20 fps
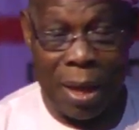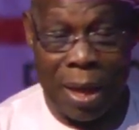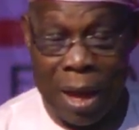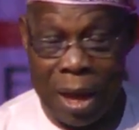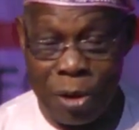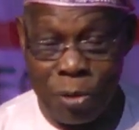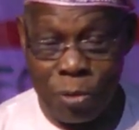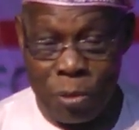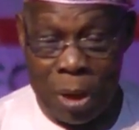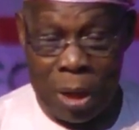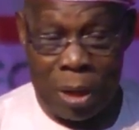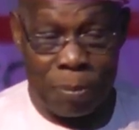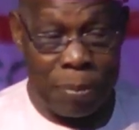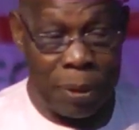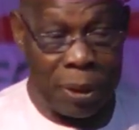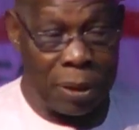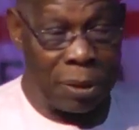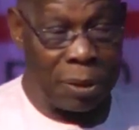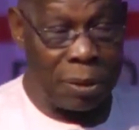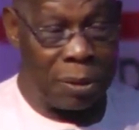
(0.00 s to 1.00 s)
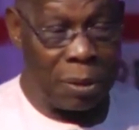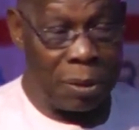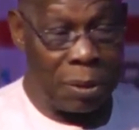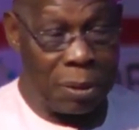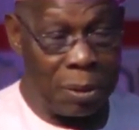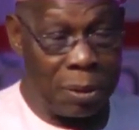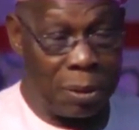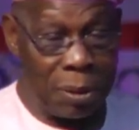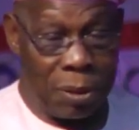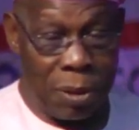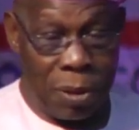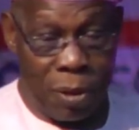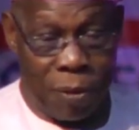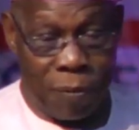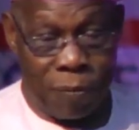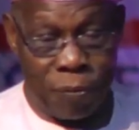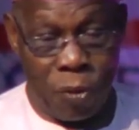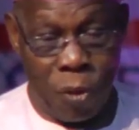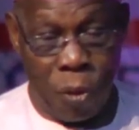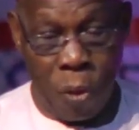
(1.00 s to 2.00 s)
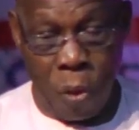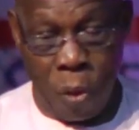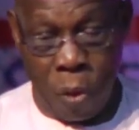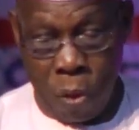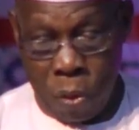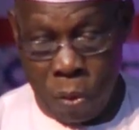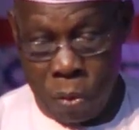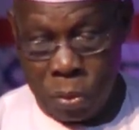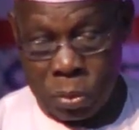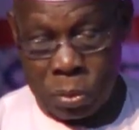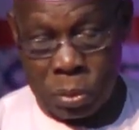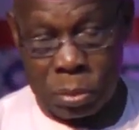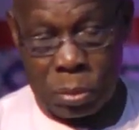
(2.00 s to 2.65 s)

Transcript: and well-being of all